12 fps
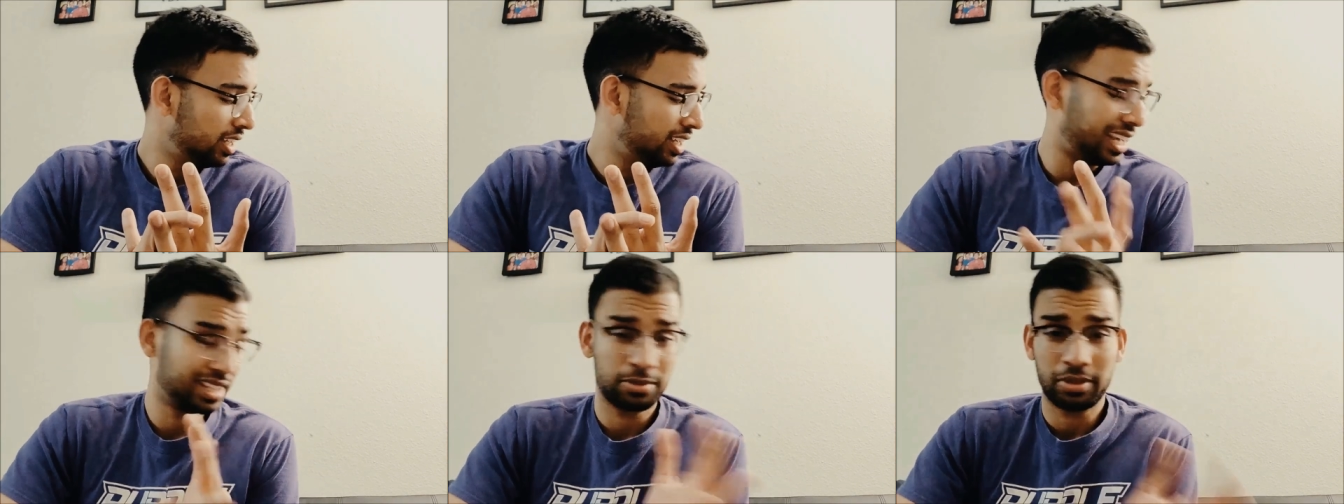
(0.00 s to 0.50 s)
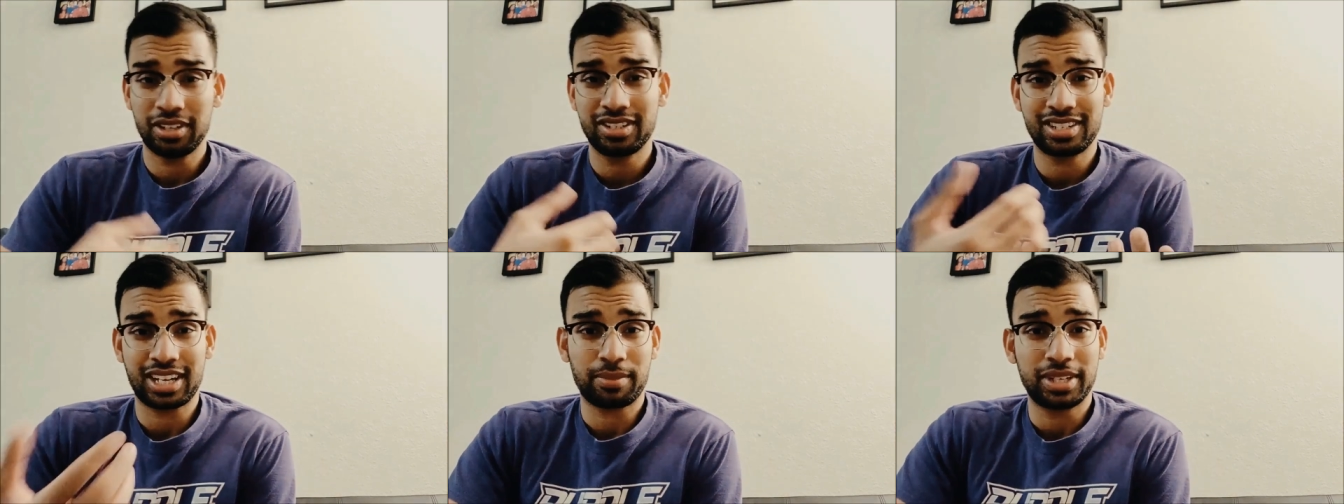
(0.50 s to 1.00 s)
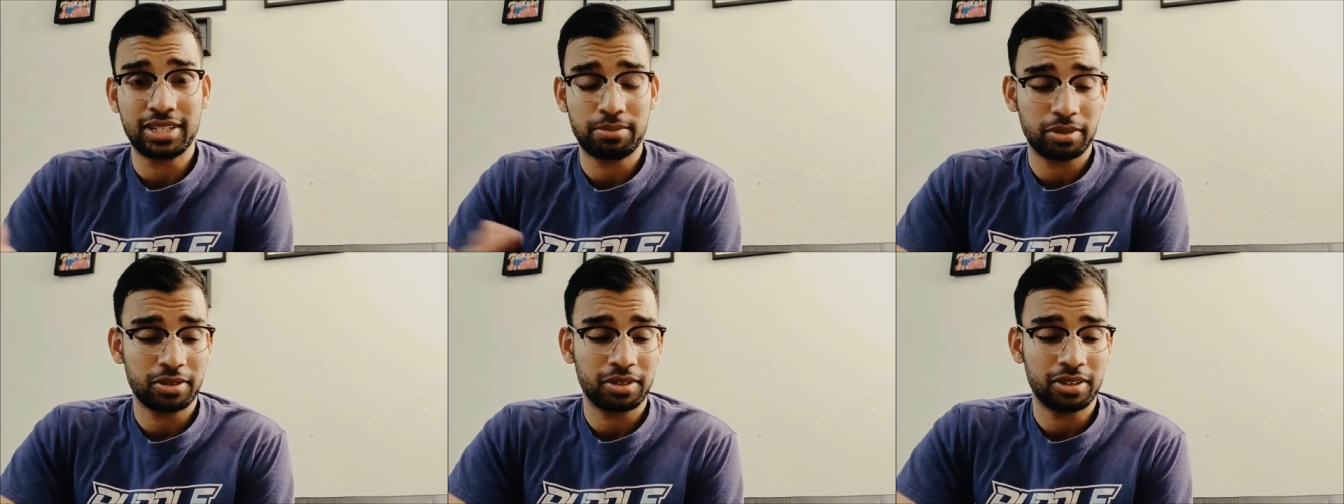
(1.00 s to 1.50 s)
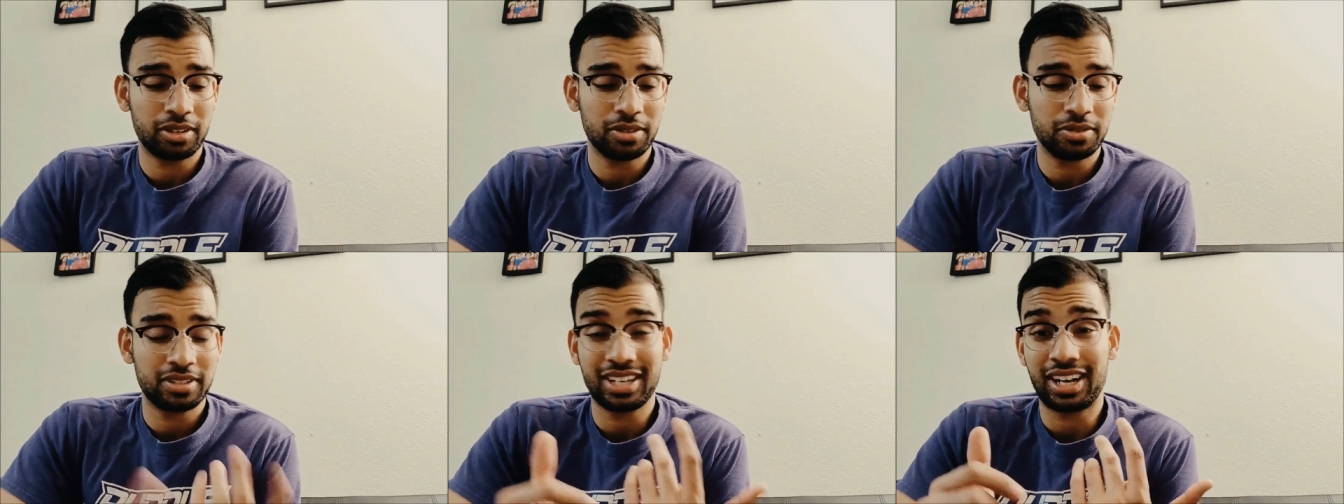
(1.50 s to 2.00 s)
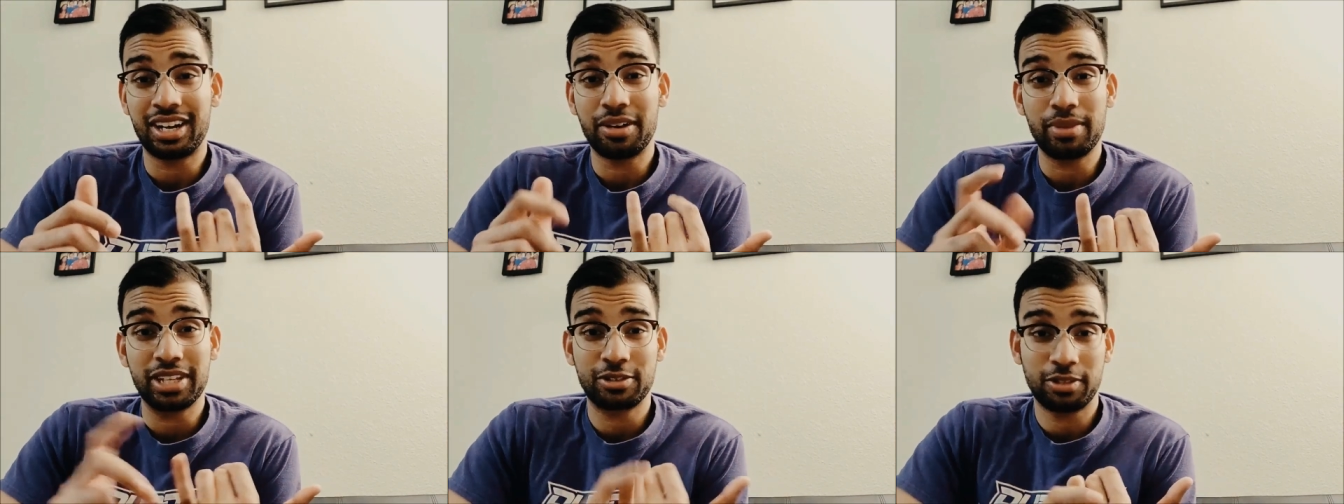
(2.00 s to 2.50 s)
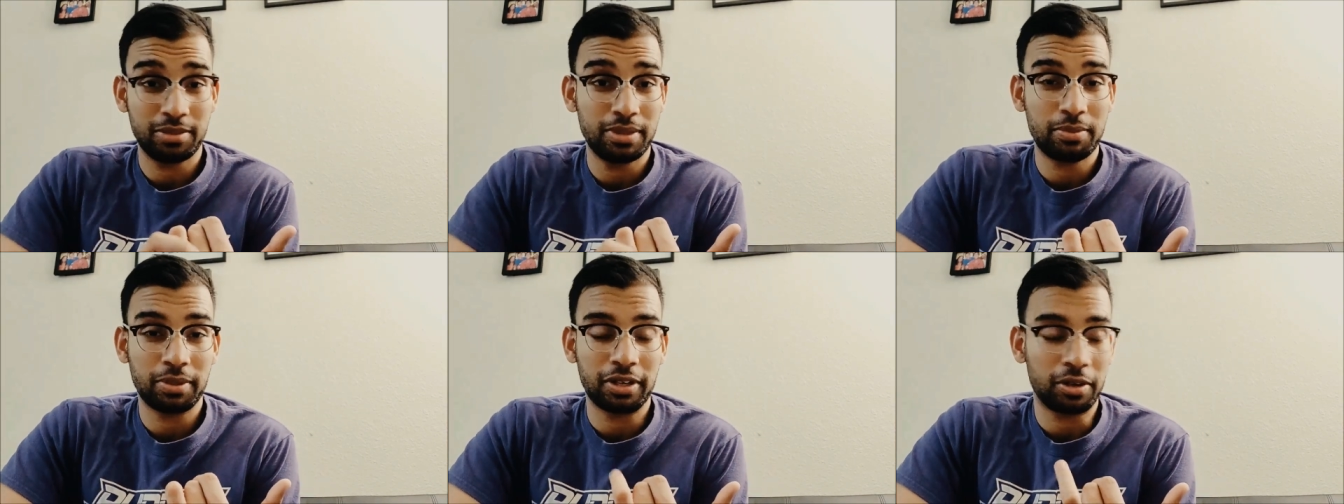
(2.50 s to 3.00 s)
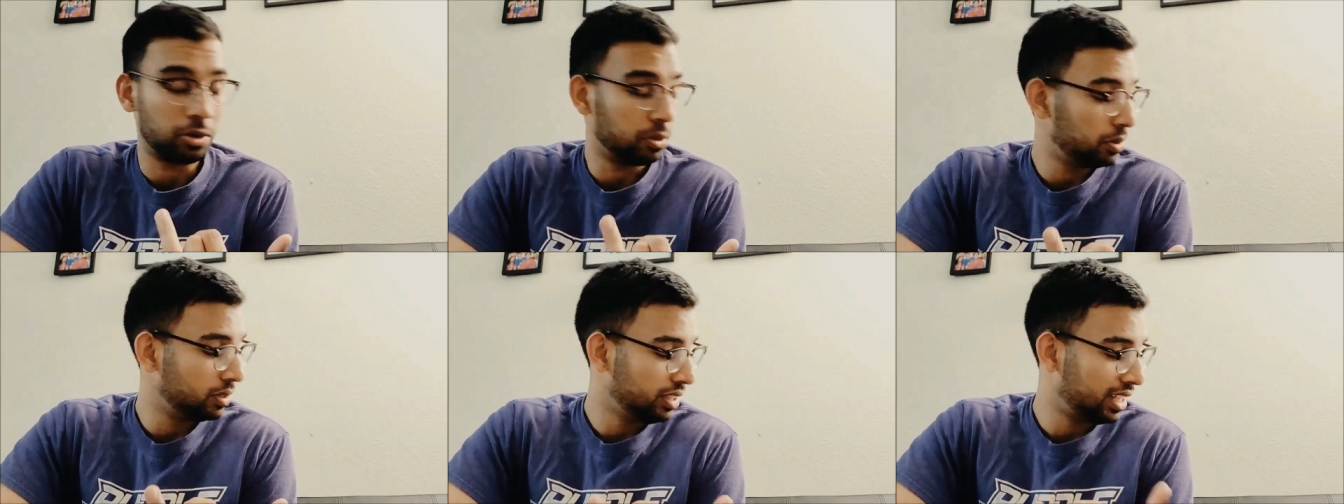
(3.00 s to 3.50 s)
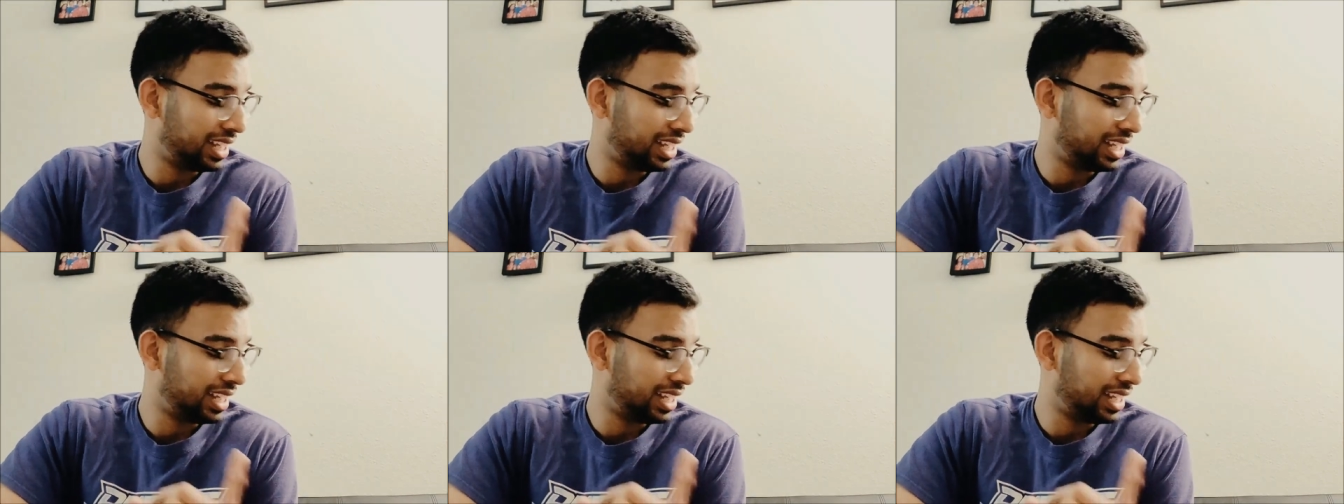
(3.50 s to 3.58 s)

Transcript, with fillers: as well as just like my typical clothes. Um, it's going to be pretty cold.